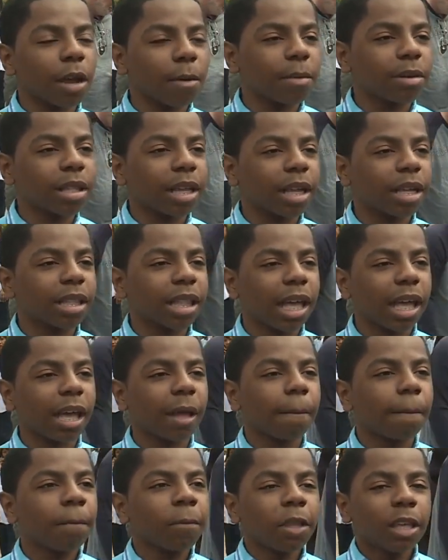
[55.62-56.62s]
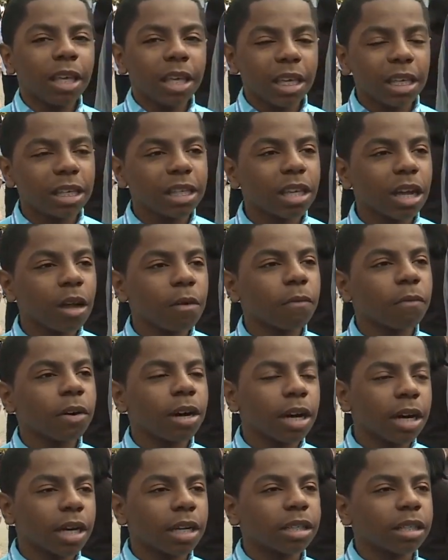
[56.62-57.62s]
everything that he's done for
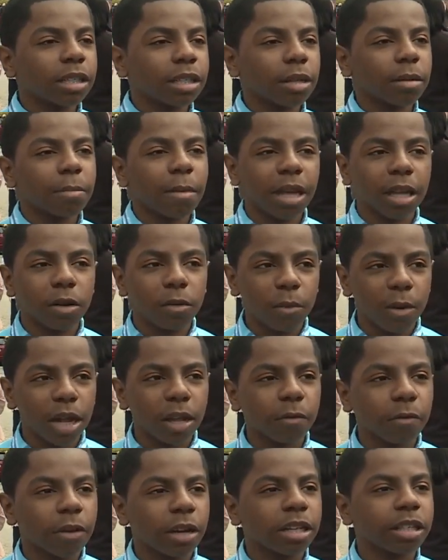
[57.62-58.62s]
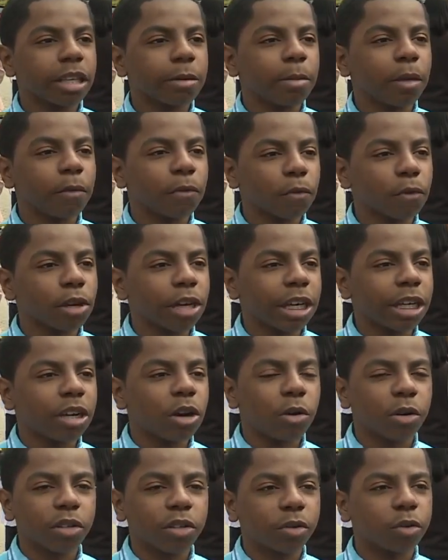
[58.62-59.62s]
us to make way for us to be free, go
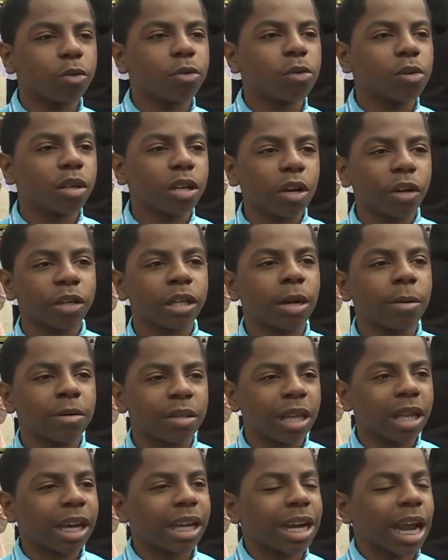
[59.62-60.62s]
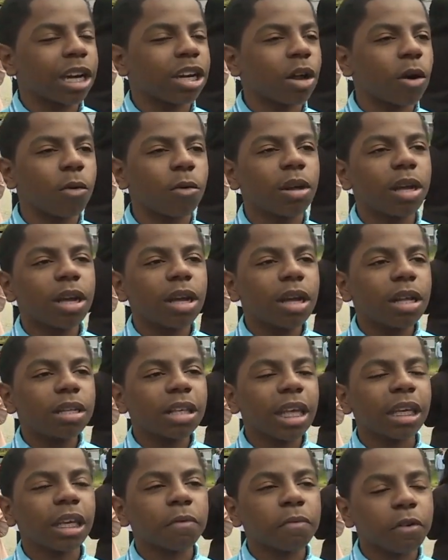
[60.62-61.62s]
to school, learn and everything. And I don't
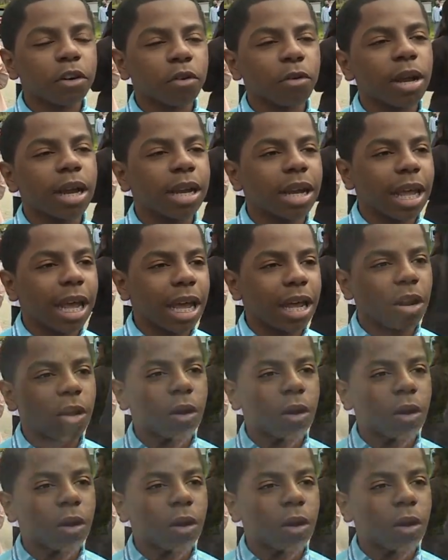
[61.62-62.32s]
take it for granted at